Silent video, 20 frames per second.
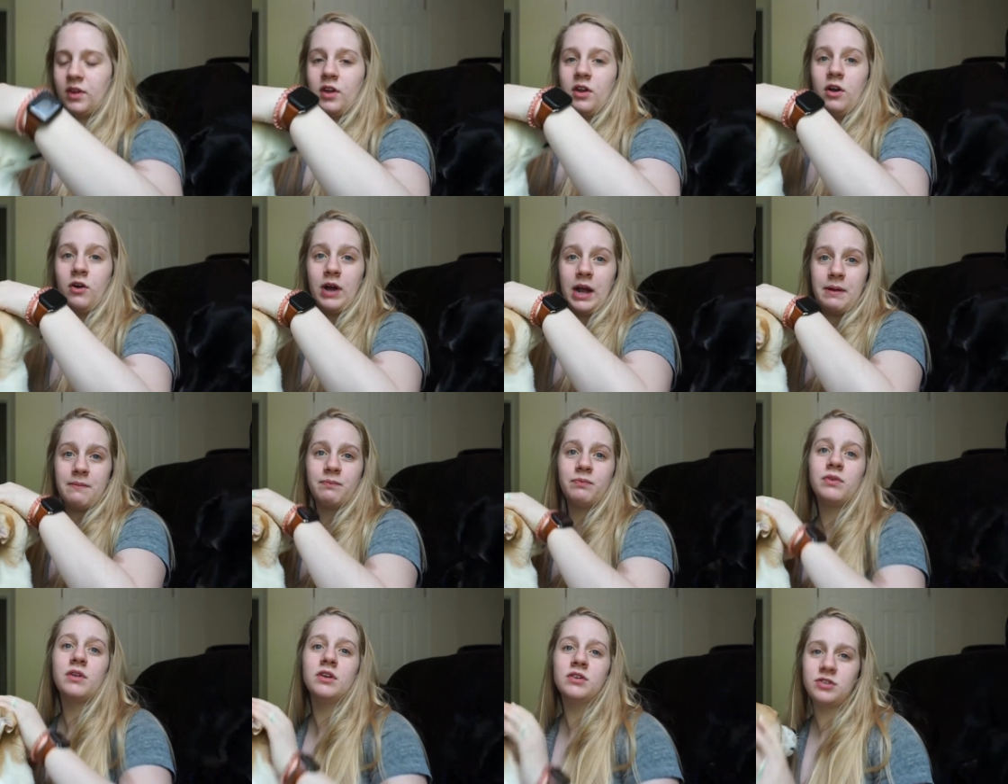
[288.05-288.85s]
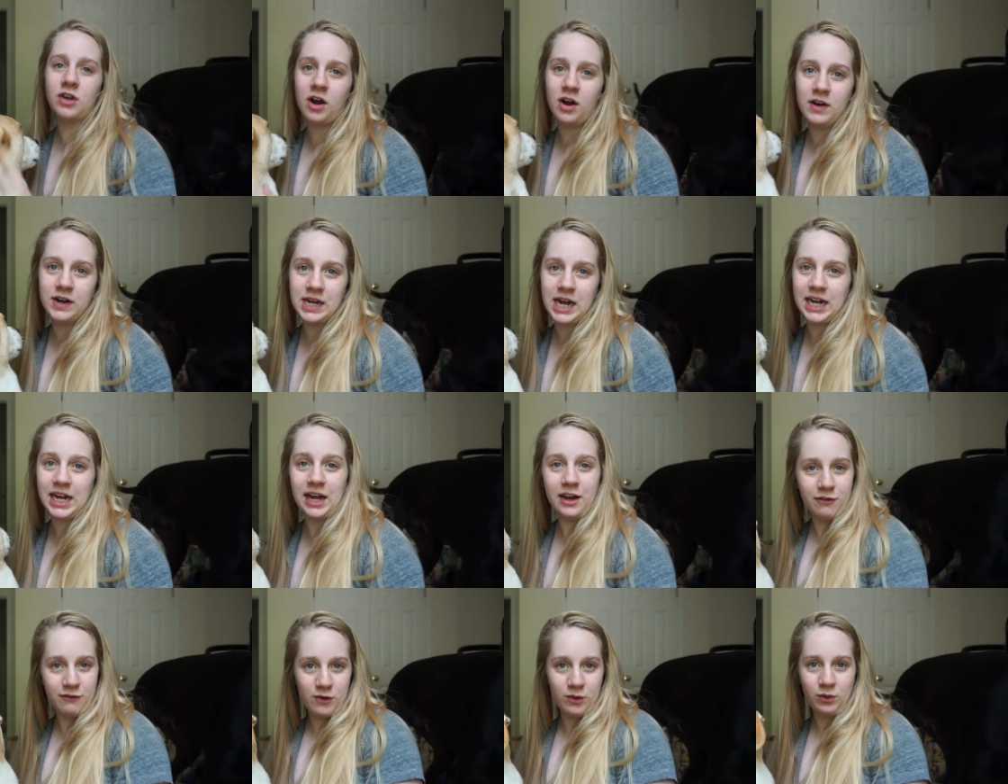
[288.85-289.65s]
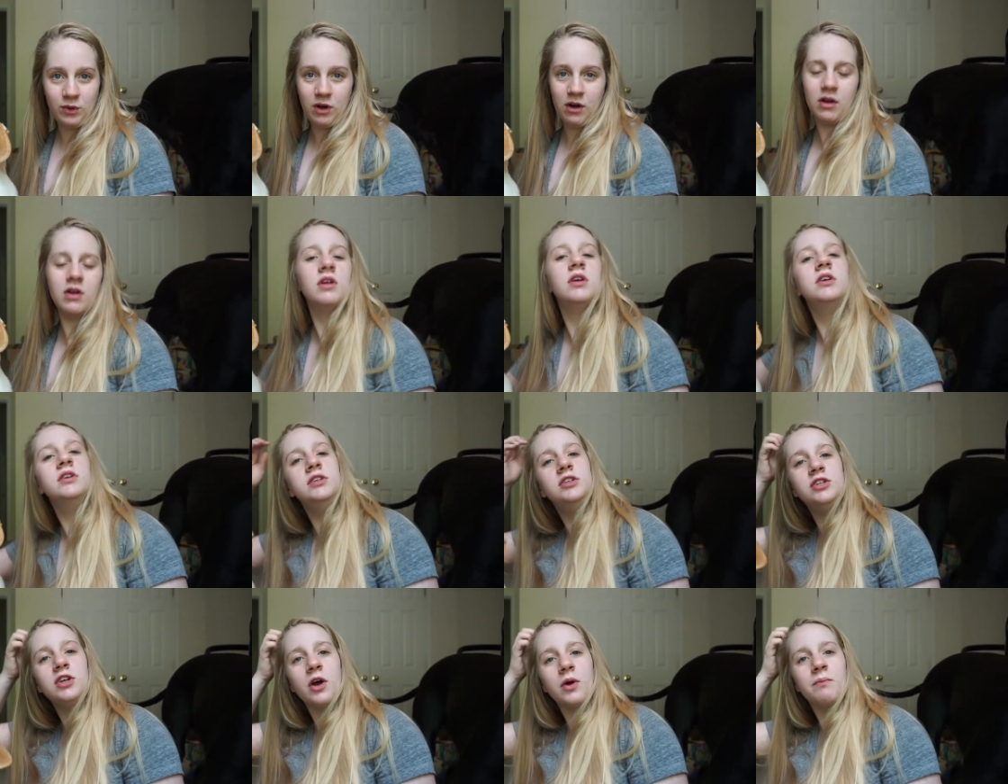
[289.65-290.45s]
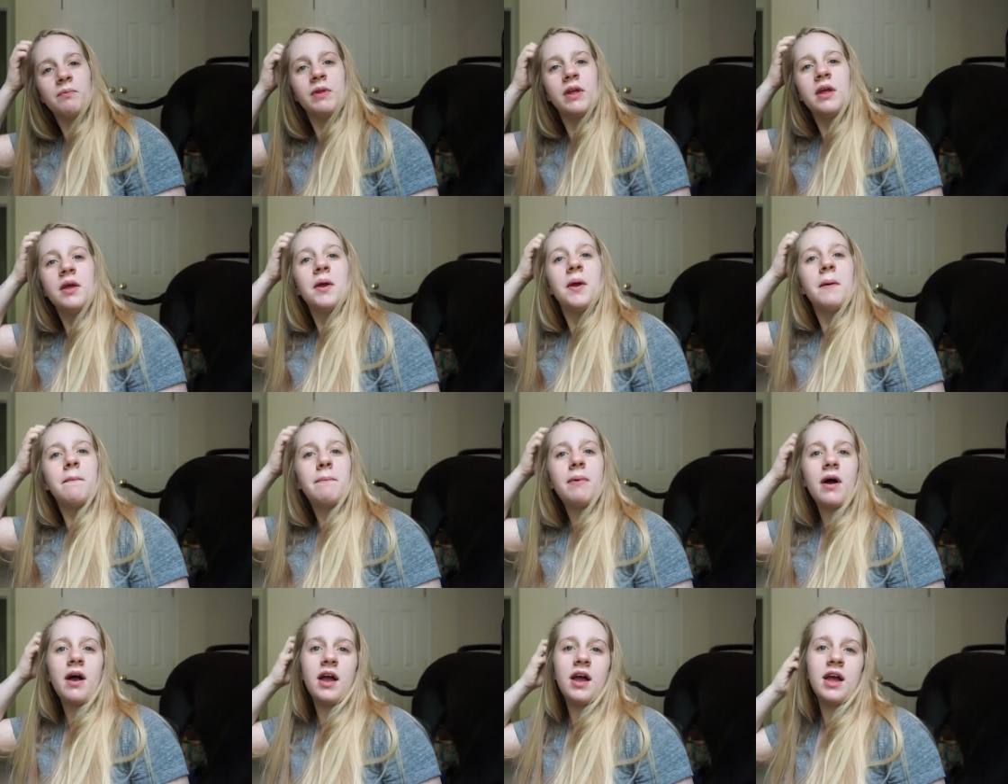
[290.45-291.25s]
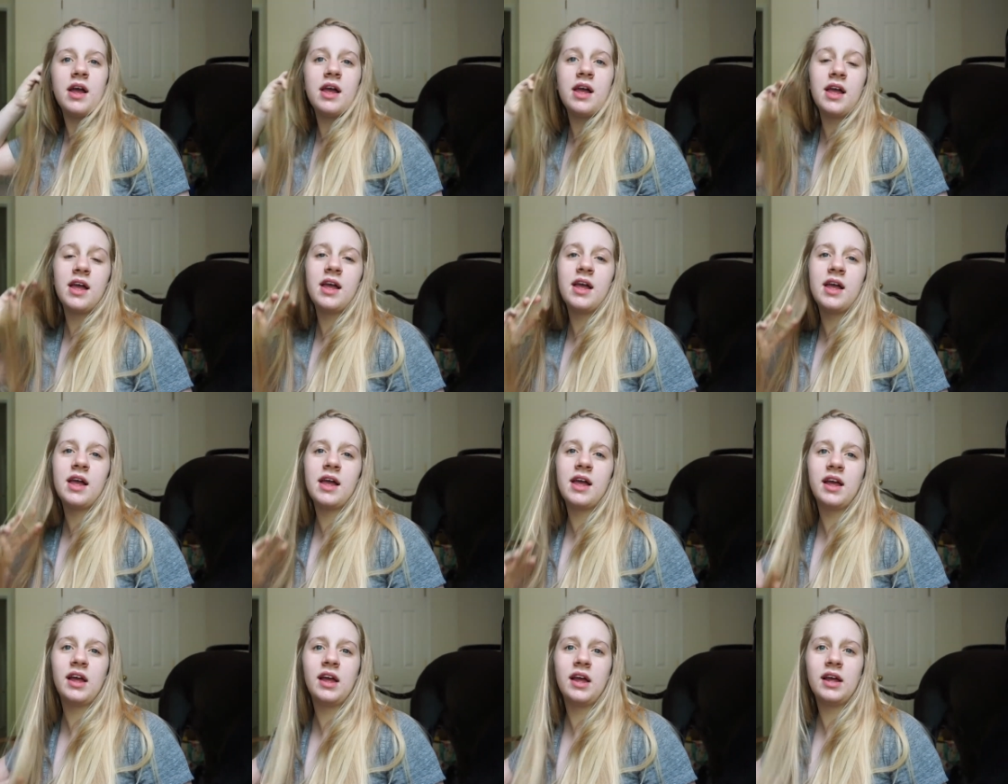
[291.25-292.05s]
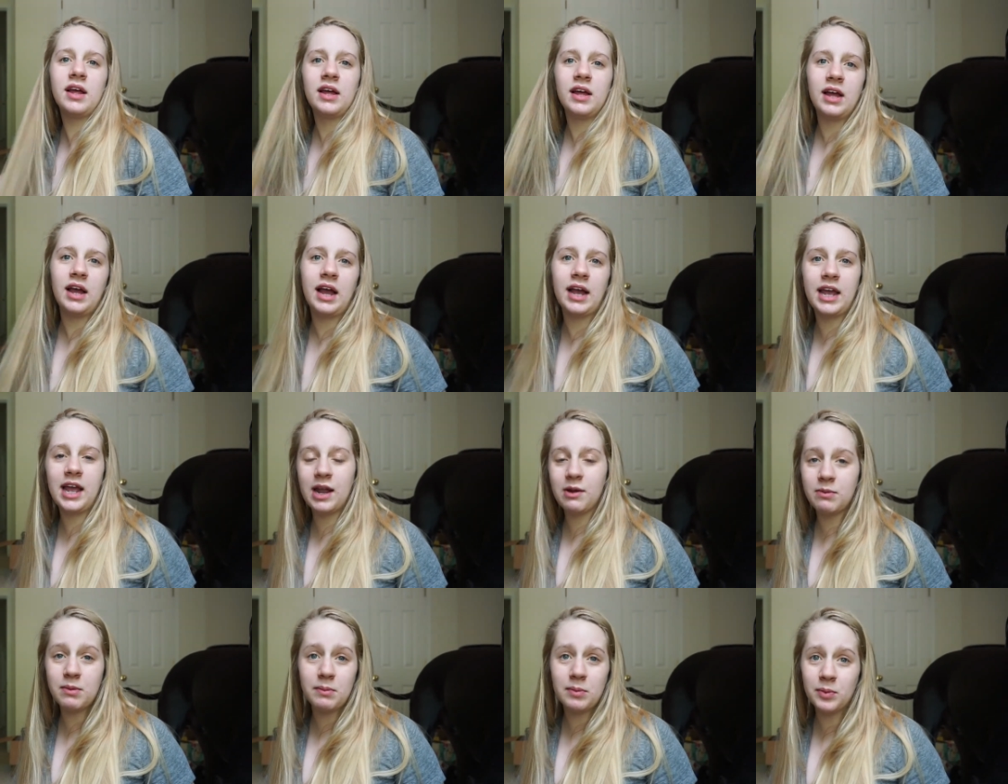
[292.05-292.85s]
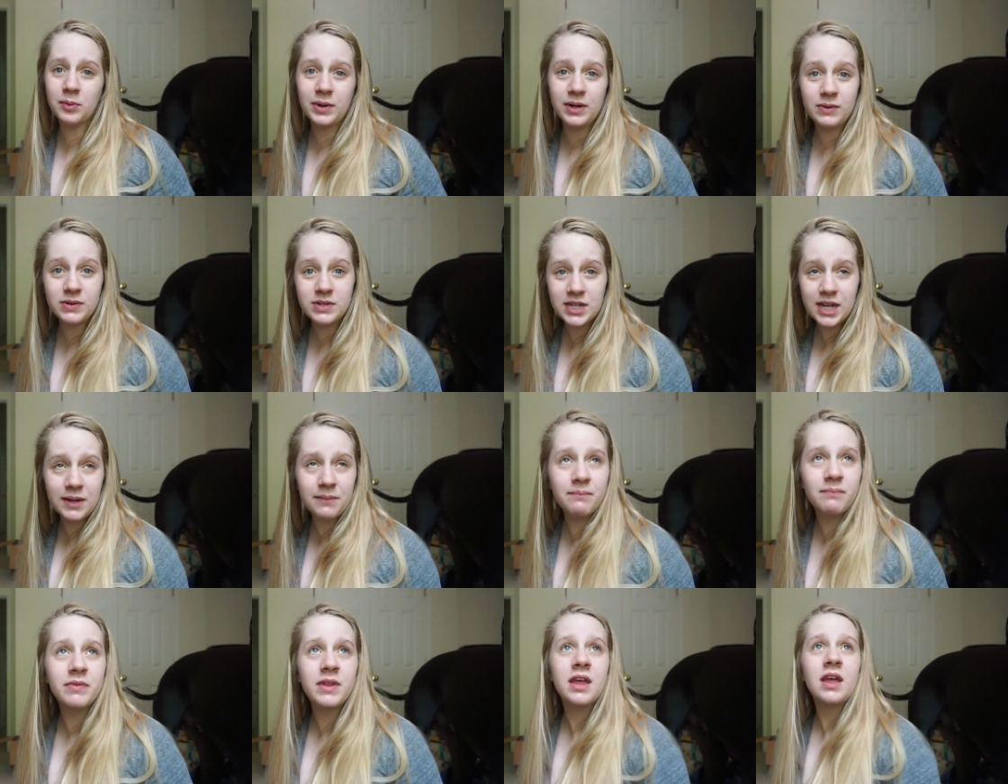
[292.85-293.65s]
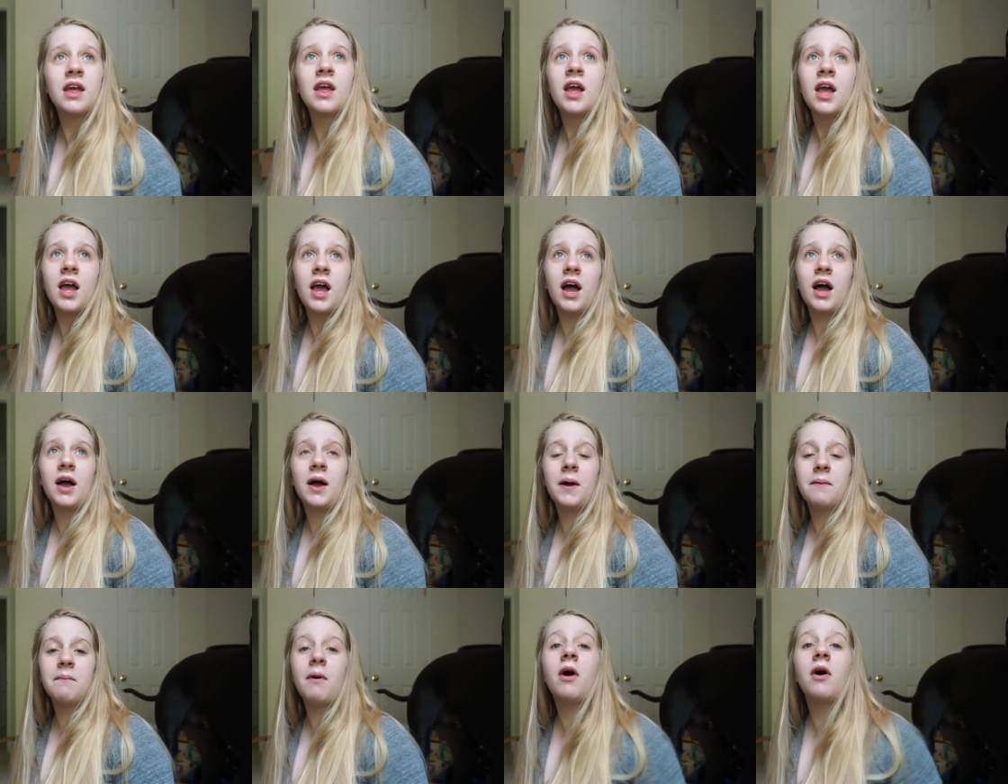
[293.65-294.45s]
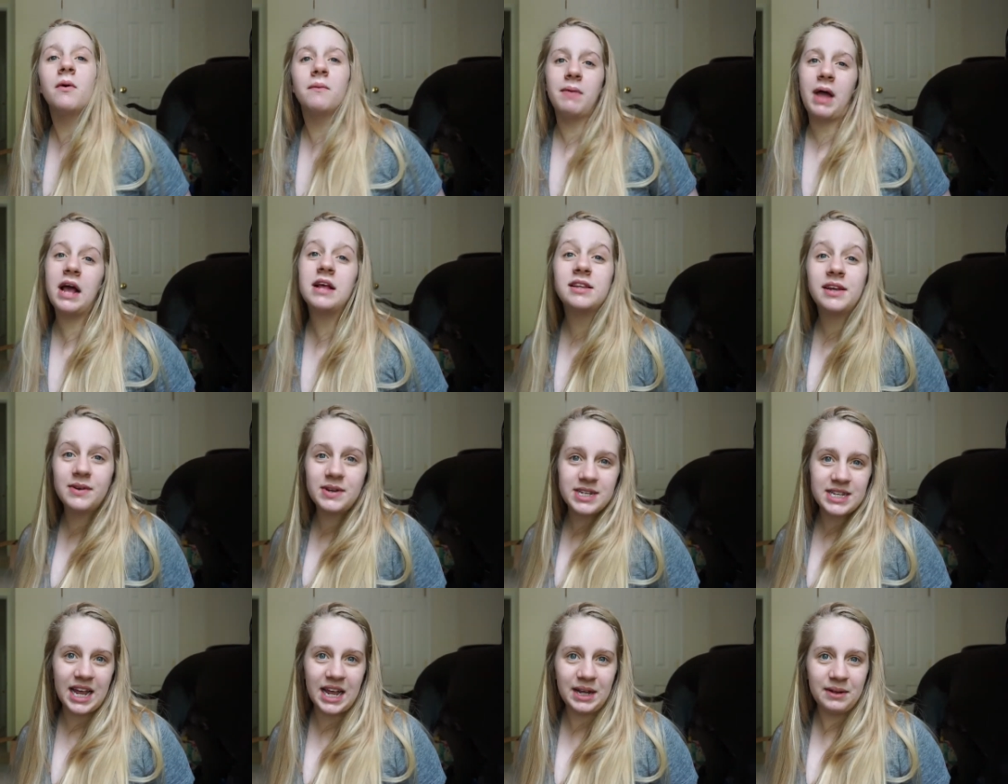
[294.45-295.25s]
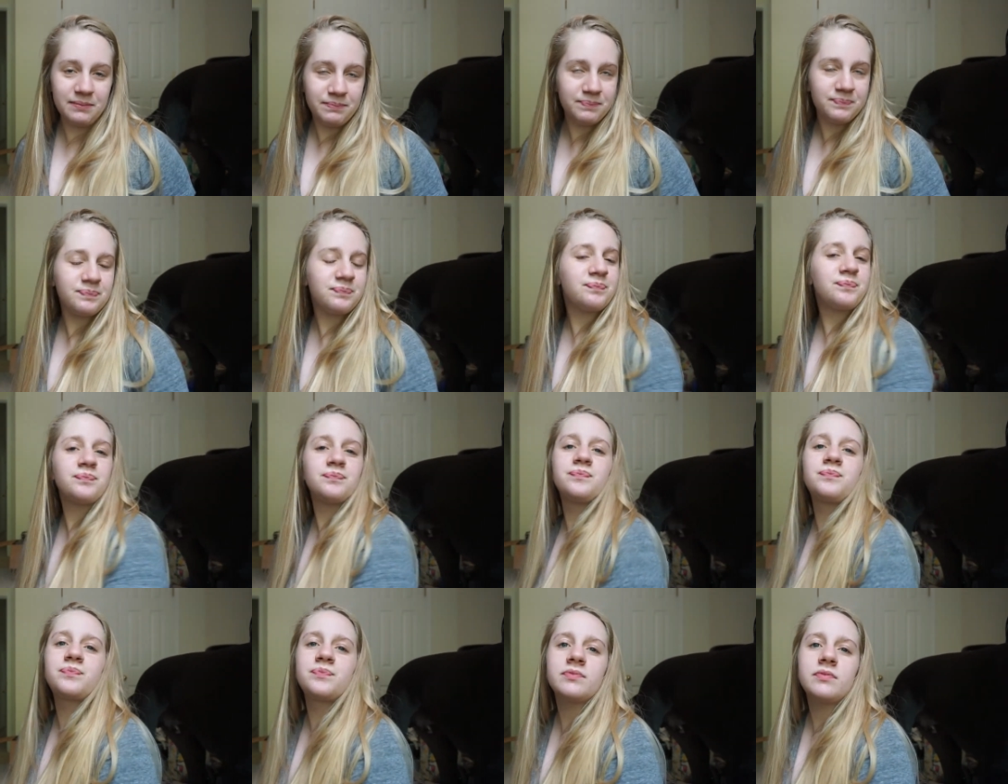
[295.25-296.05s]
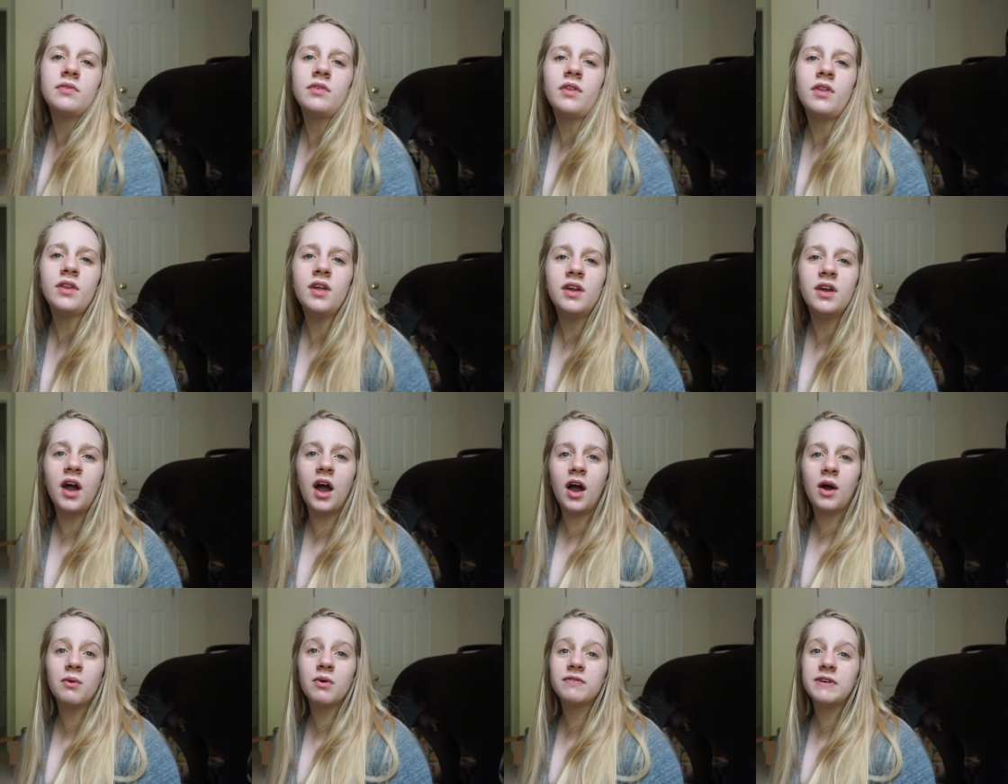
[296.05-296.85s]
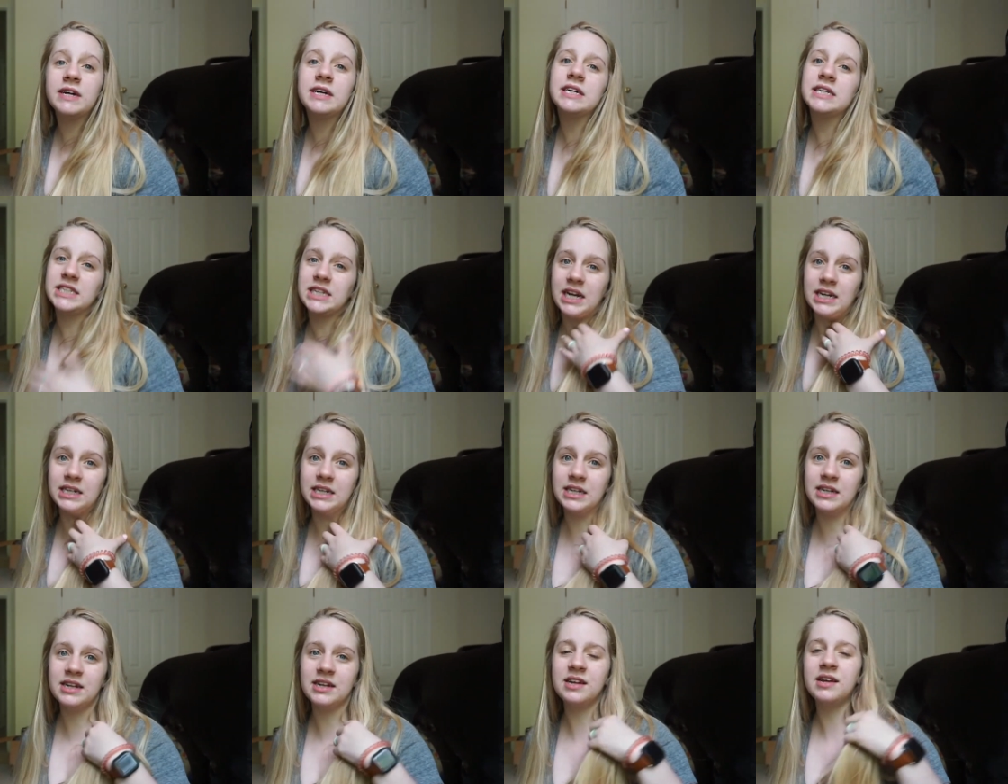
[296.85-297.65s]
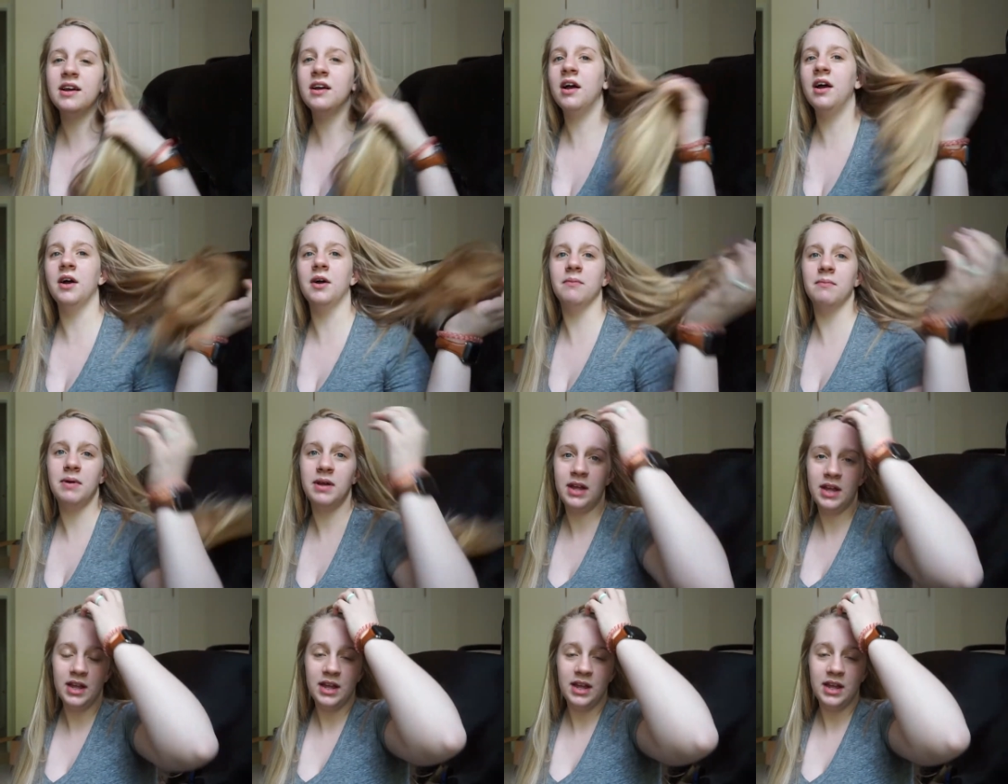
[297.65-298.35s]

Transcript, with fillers: Okay, sorry, I got a phone call. So, but I can't remember what I was saying. Um, oh, as I was saying, uh, we're very excited um,